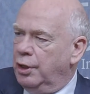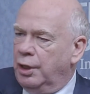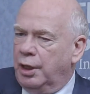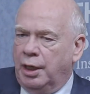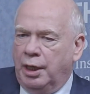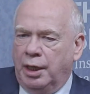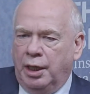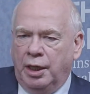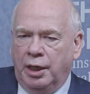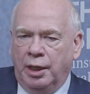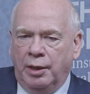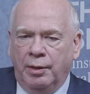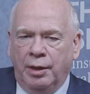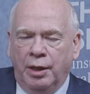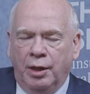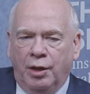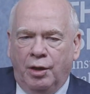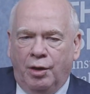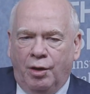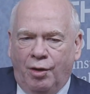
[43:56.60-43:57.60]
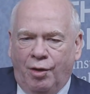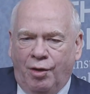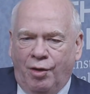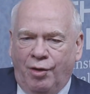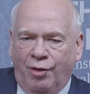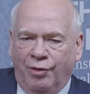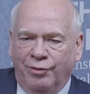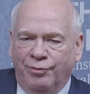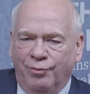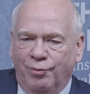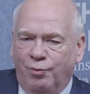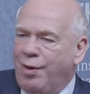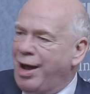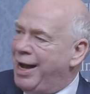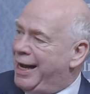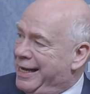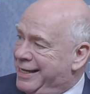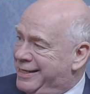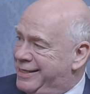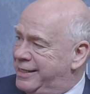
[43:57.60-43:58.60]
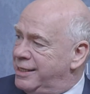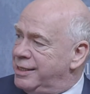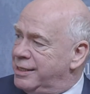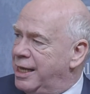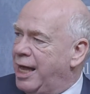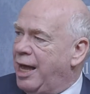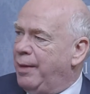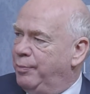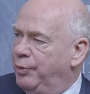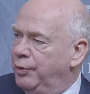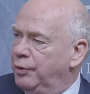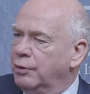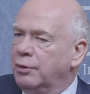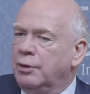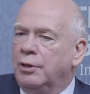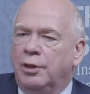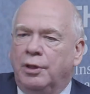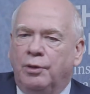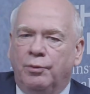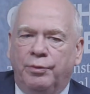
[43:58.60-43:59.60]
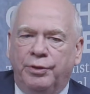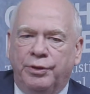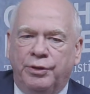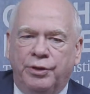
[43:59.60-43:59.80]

uh, on why it didn't happen with